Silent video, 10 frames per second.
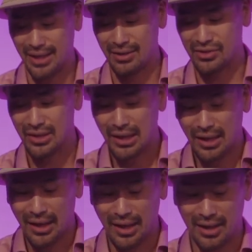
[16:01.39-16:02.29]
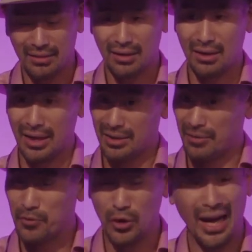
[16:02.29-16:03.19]
else. And
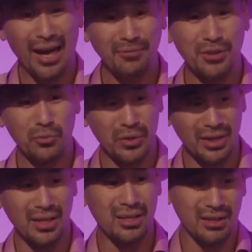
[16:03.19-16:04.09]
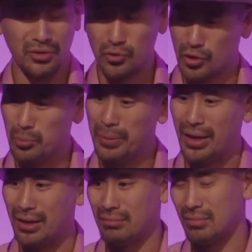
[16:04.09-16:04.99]
if you have a really good group,
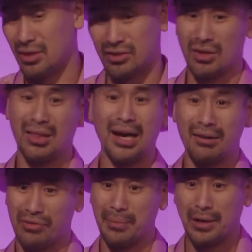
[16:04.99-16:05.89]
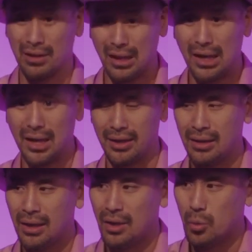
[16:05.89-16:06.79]
and there's a lot of them online,
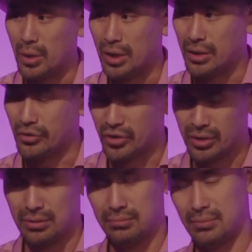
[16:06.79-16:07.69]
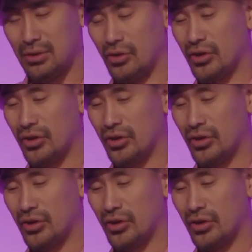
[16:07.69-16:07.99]
where you can